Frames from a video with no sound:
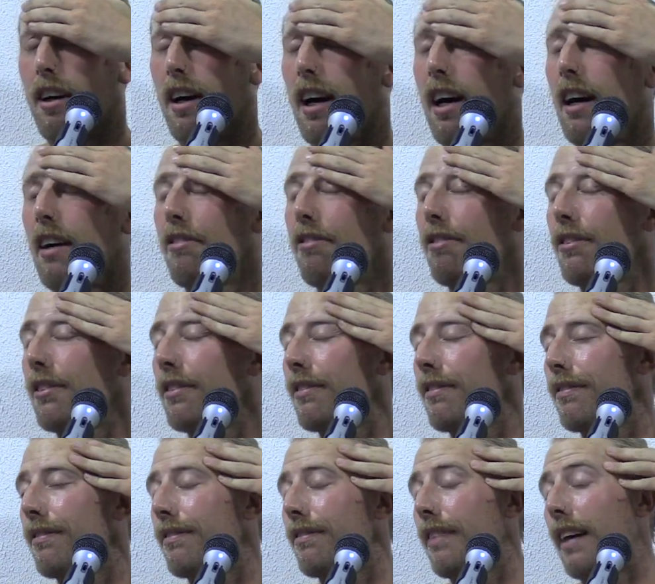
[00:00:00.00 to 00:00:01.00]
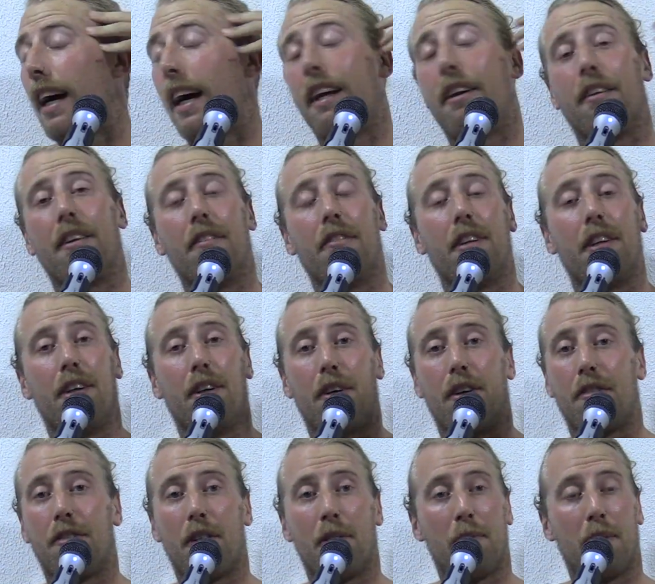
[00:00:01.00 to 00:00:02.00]
off. I don't even
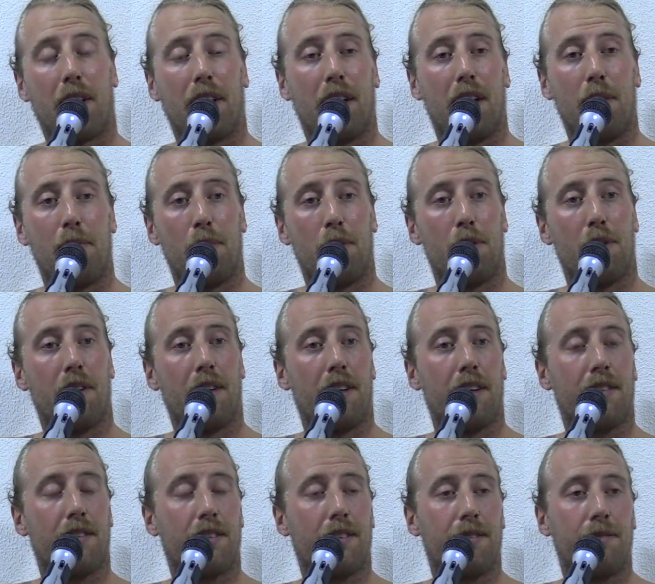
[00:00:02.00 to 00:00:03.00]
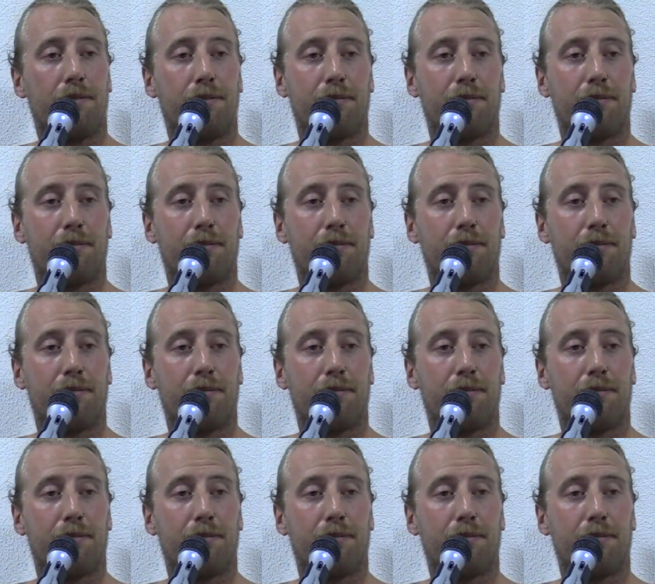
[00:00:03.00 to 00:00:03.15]
know if I'm going to keep doing this,